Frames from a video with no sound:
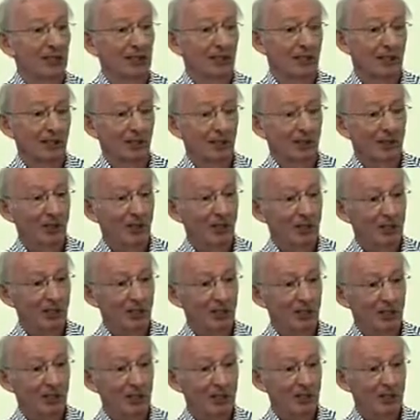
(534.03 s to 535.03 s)
and
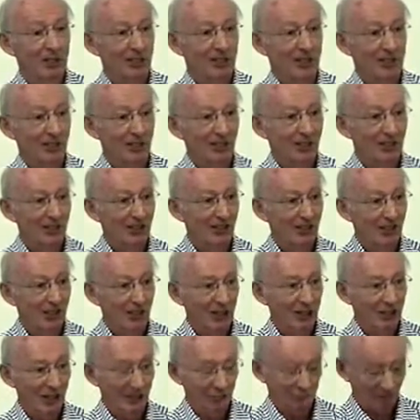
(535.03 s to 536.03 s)
religious leaders are not
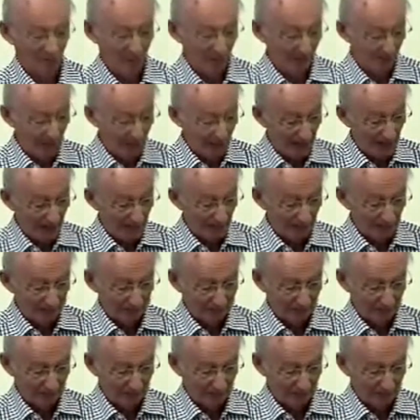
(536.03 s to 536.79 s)
exempt from that.